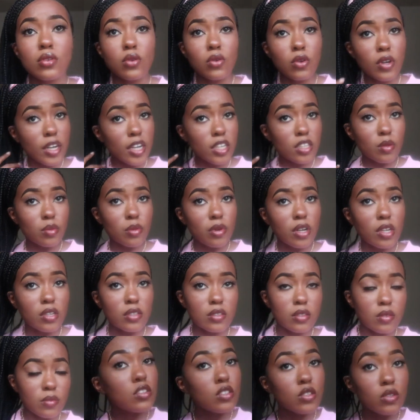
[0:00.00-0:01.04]
or half the
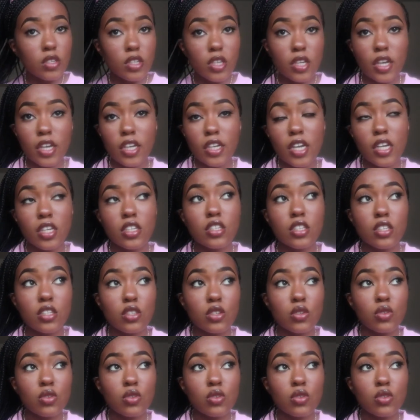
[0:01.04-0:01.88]
price so yeah i got a good